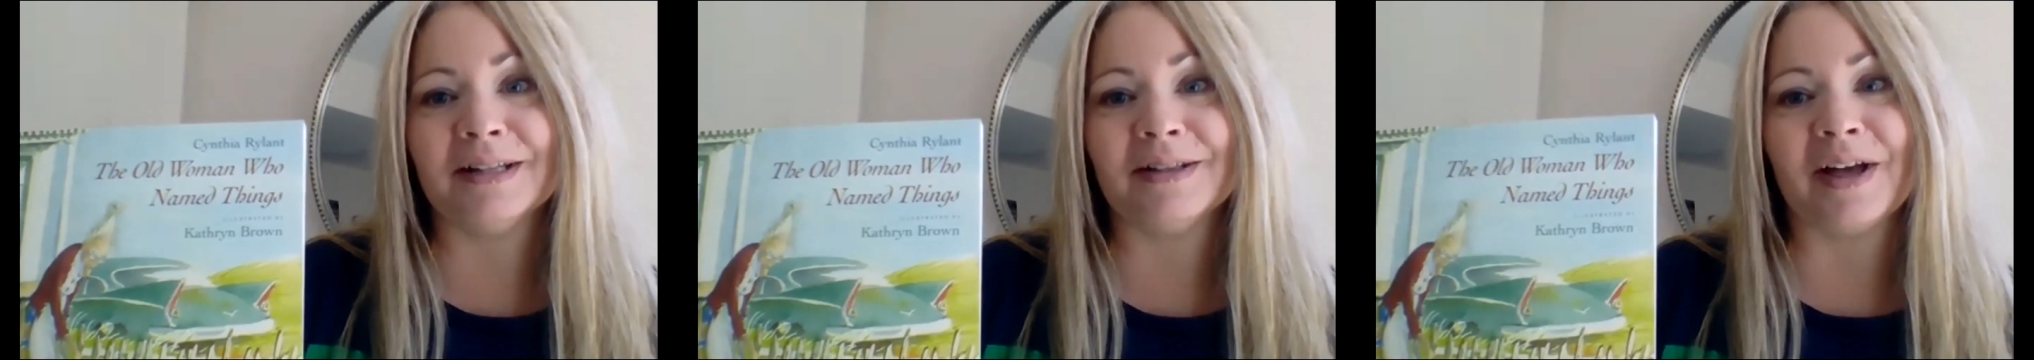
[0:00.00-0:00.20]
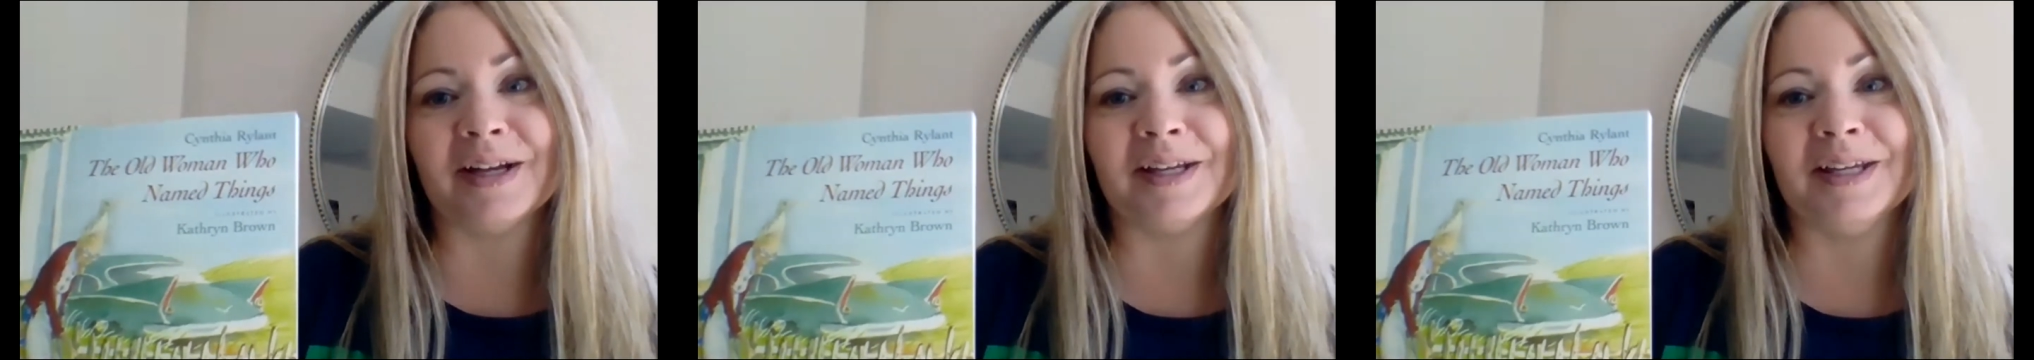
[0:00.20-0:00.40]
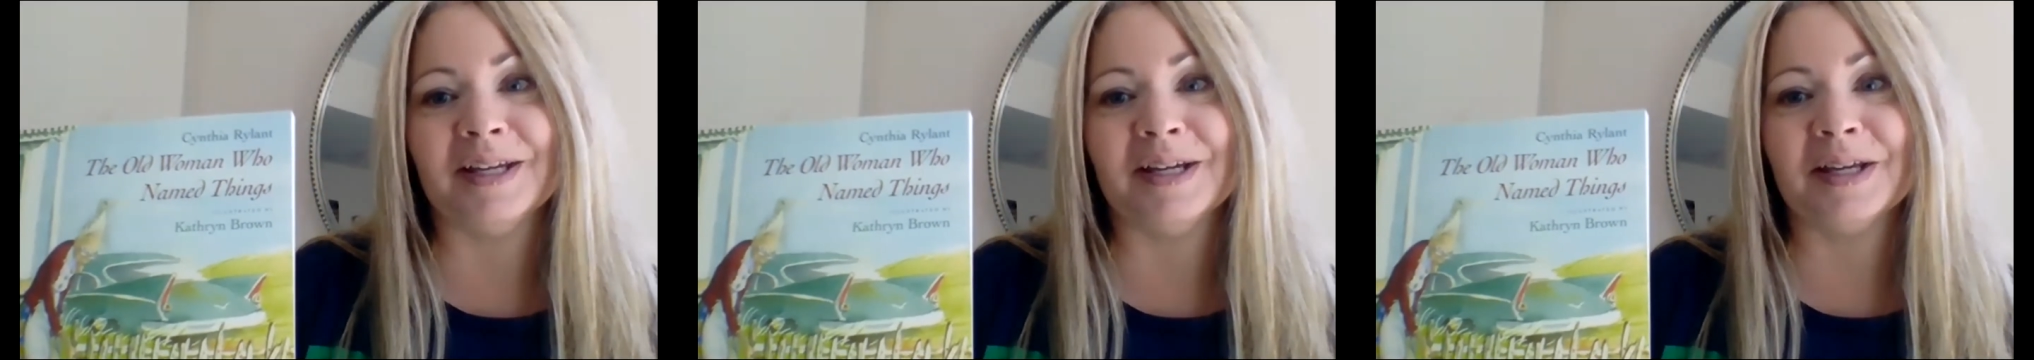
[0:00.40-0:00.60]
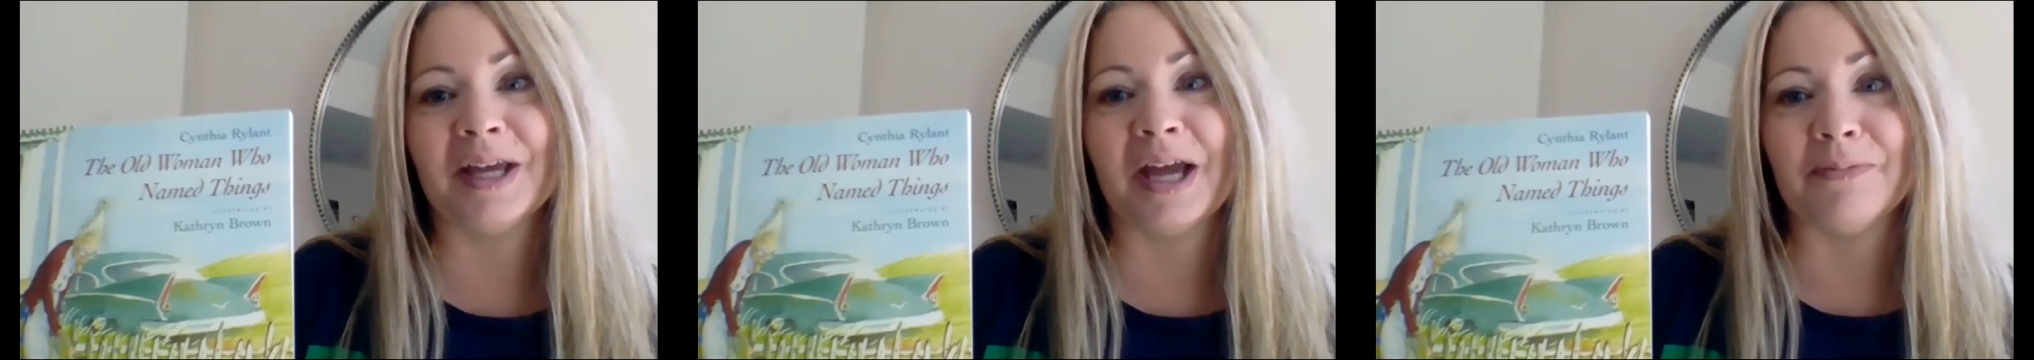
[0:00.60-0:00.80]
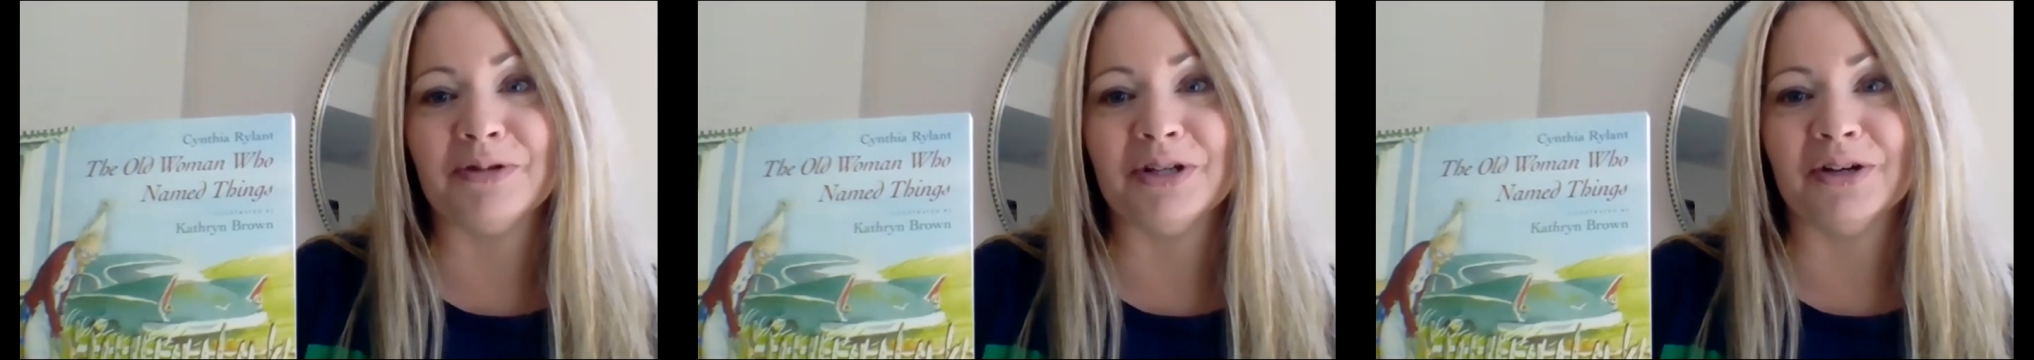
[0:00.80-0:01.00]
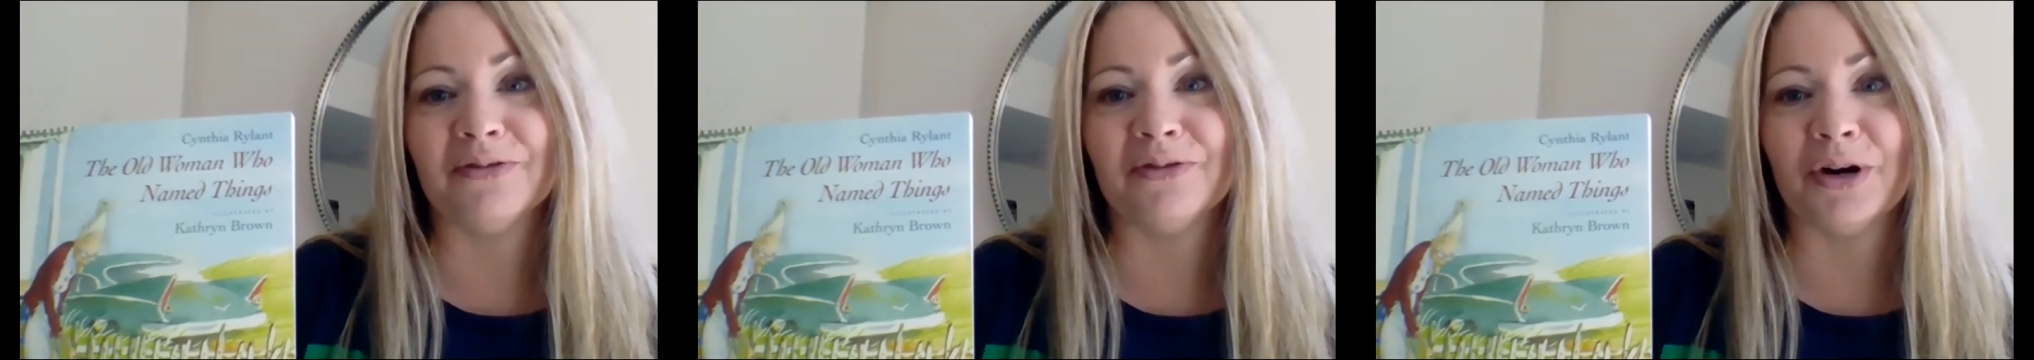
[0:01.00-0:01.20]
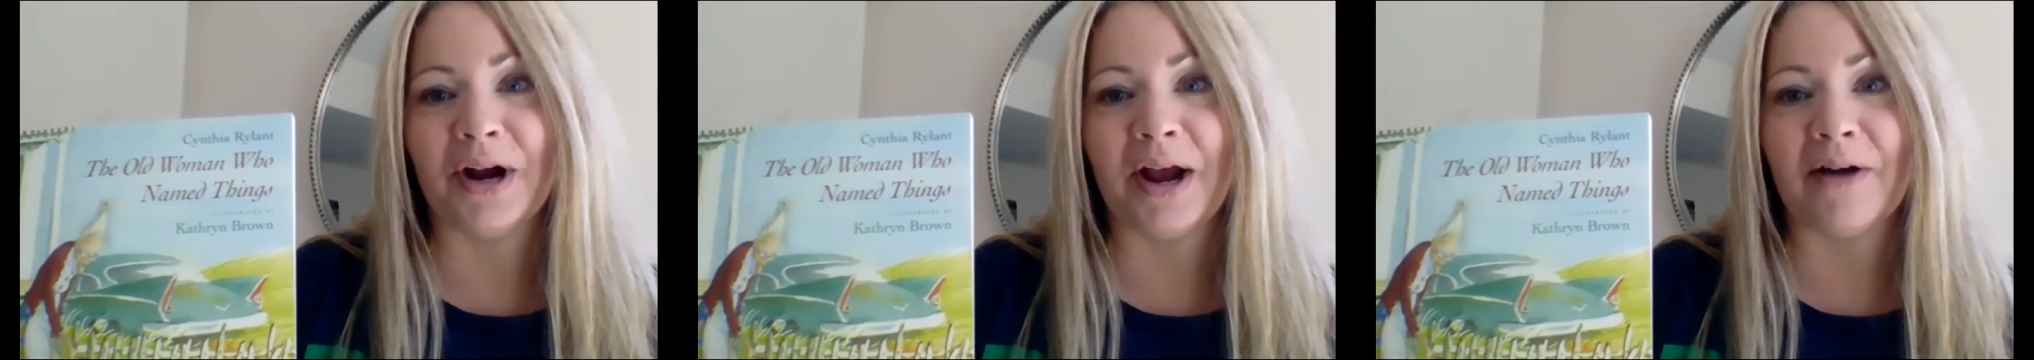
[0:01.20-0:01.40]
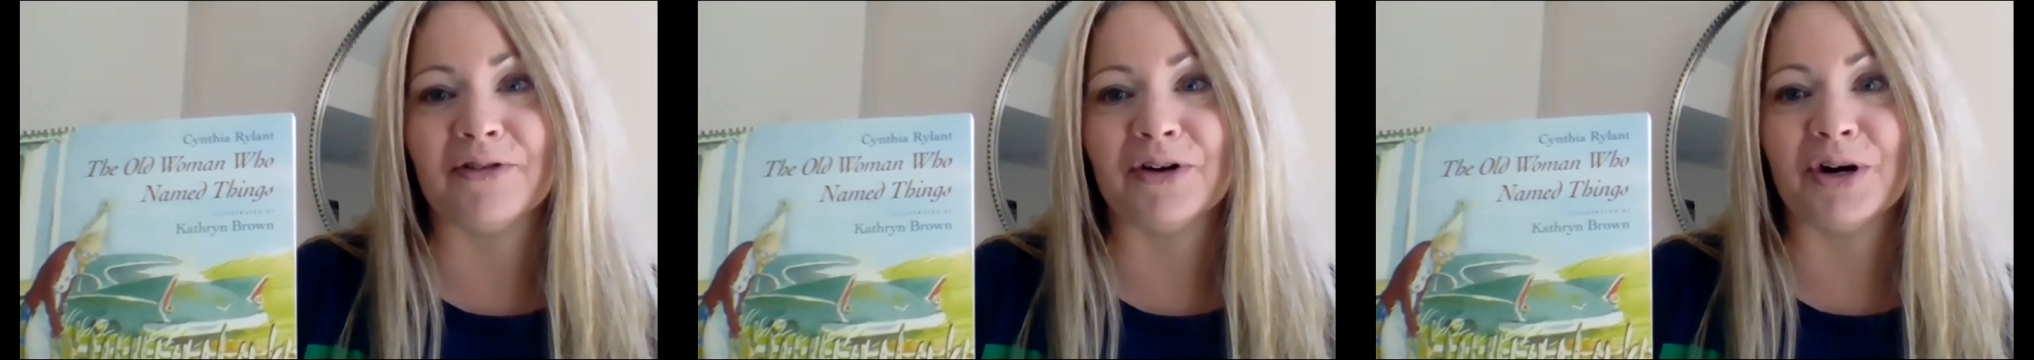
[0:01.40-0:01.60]
Lucky and kept it
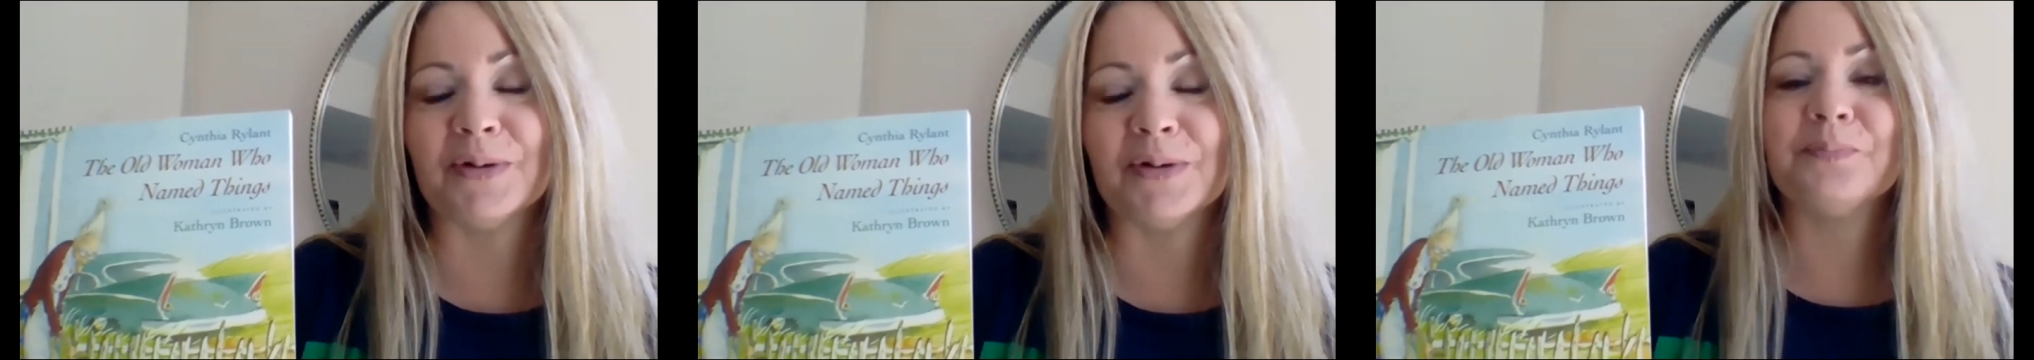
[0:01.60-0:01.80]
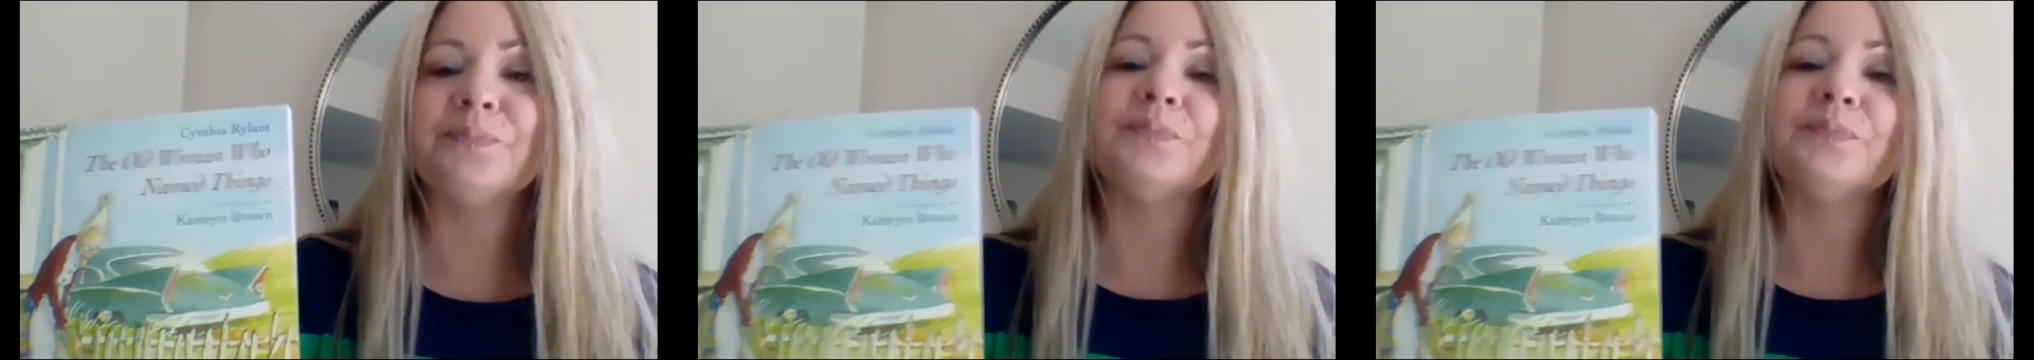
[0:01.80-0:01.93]
forever.